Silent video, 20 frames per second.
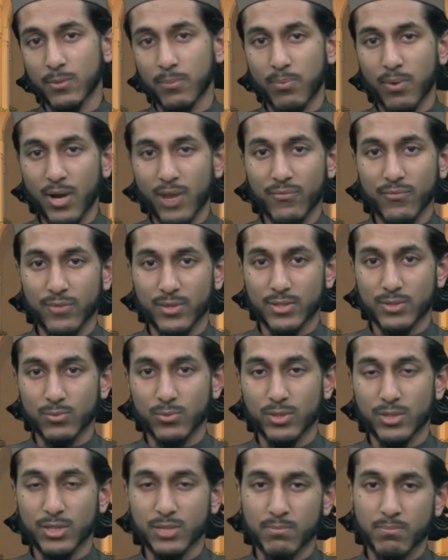prophets,
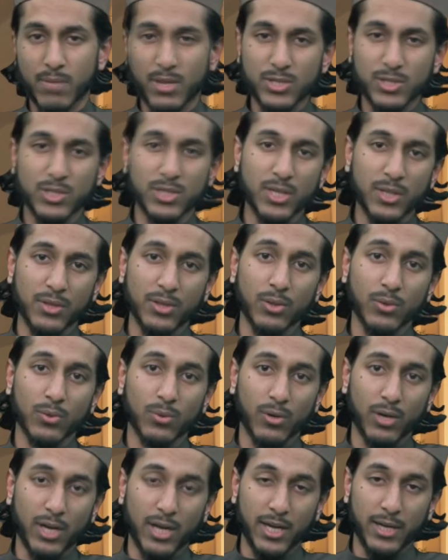which is mentioned in the
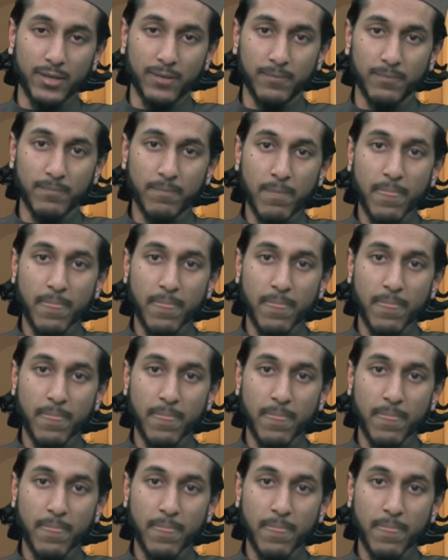Quran,